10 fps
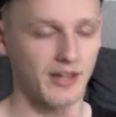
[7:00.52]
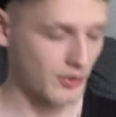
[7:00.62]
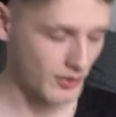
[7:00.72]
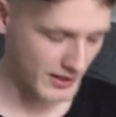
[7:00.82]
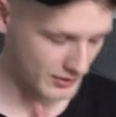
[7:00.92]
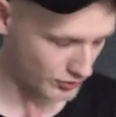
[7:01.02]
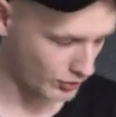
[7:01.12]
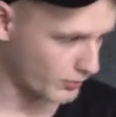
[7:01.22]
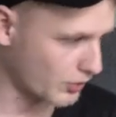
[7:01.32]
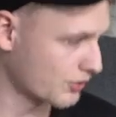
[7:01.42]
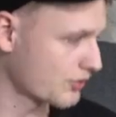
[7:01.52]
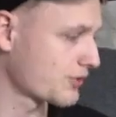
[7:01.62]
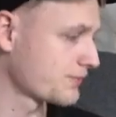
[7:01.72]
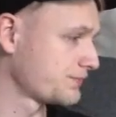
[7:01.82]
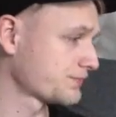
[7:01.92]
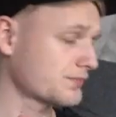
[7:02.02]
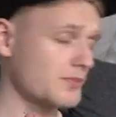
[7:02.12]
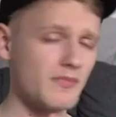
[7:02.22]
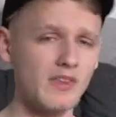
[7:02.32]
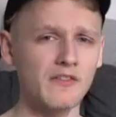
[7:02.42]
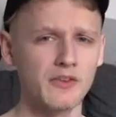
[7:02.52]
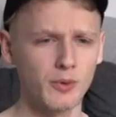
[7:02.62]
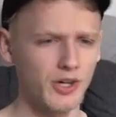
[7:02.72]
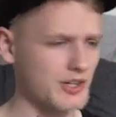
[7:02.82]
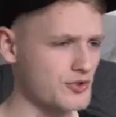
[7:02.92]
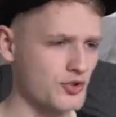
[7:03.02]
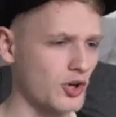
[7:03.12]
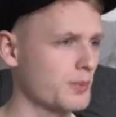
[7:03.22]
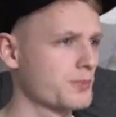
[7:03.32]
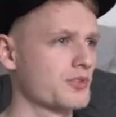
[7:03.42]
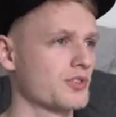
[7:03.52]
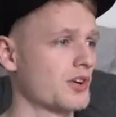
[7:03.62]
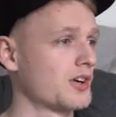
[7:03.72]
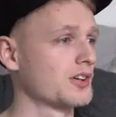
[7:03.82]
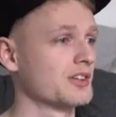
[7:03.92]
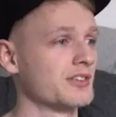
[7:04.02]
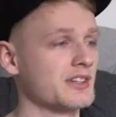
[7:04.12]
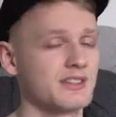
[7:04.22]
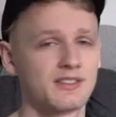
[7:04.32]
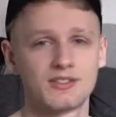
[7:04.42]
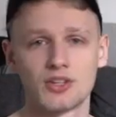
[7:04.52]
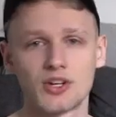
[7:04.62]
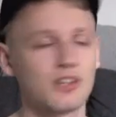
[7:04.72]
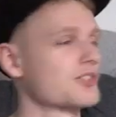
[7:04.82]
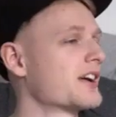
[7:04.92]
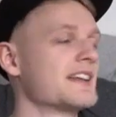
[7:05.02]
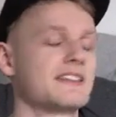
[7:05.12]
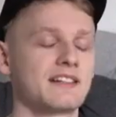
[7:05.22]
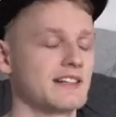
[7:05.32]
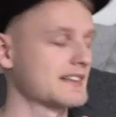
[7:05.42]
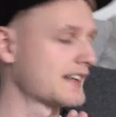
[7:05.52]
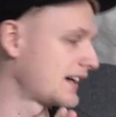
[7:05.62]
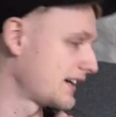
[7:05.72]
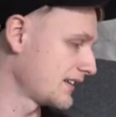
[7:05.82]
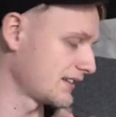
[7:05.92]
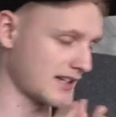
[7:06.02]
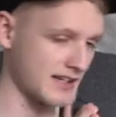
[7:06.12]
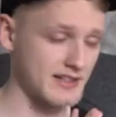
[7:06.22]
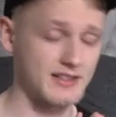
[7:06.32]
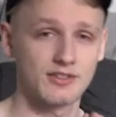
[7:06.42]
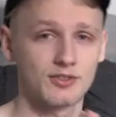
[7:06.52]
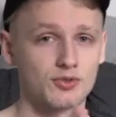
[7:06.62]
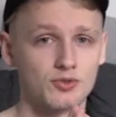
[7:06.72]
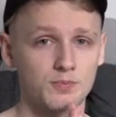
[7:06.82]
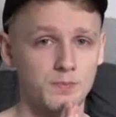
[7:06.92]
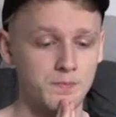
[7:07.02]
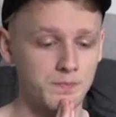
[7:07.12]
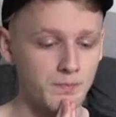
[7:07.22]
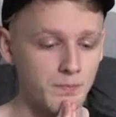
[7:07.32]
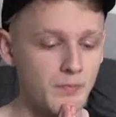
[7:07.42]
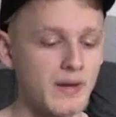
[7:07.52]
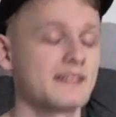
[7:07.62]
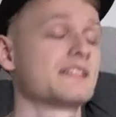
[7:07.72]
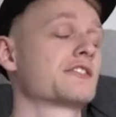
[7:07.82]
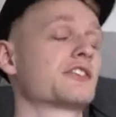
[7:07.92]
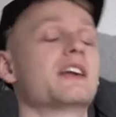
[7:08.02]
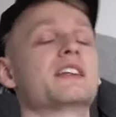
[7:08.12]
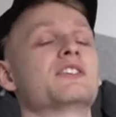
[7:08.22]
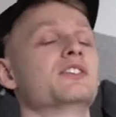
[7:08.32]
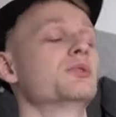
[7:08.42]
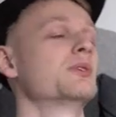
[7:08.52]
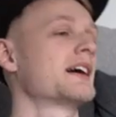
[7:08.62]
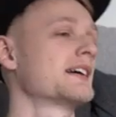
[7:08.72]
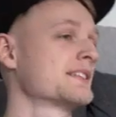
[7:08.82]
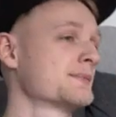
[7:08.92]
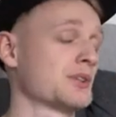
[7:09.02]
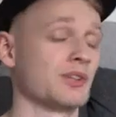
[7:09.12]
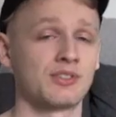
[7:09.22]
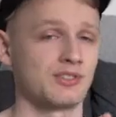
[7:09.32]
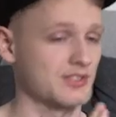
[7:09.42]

guys so much. If you work in shops or you're a nurse or anything like that, like, massive credit to you guys because,